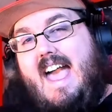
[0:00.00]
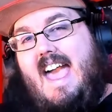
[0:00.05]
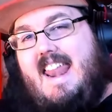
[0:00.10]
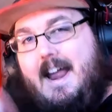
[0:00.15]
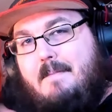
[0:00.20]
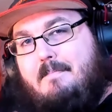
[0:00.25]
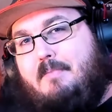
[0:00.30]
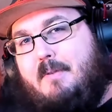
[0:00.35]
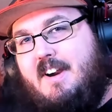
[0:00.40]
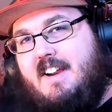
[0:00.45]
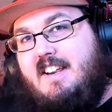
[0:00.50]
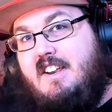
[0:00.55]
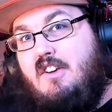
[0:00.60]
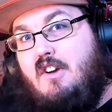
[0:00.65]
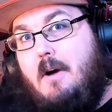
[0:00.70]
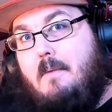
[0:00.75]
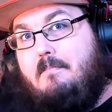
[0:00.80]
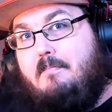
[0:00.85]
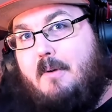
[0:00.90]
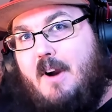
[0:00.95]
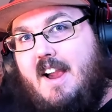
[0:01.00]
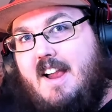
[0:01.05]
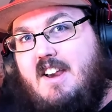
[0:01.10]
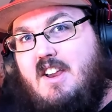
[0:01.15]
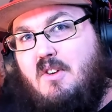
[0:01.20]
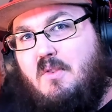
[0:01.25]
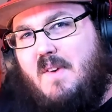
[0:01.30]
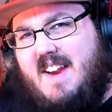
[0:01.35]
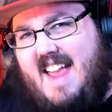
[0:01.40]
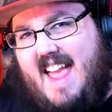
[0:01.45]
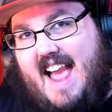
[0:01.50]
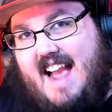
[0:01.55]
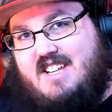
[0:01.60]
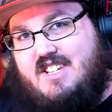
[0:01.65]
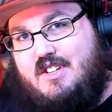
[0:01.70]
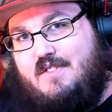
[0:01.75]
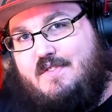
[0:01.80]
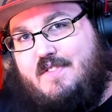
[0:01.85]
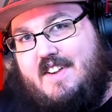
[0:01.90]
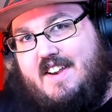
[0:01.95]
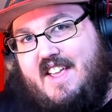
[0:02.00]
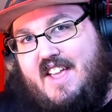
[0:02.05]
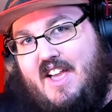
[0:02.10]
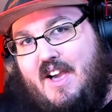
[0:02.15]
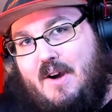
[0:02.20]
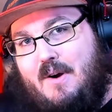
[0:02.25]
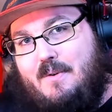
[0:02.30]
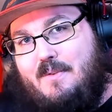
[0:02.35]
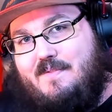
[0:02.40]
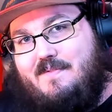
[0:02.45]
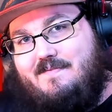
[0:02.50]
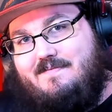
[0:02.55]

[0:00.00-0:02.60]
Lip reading: and I'm bringing you a brand new reaction video.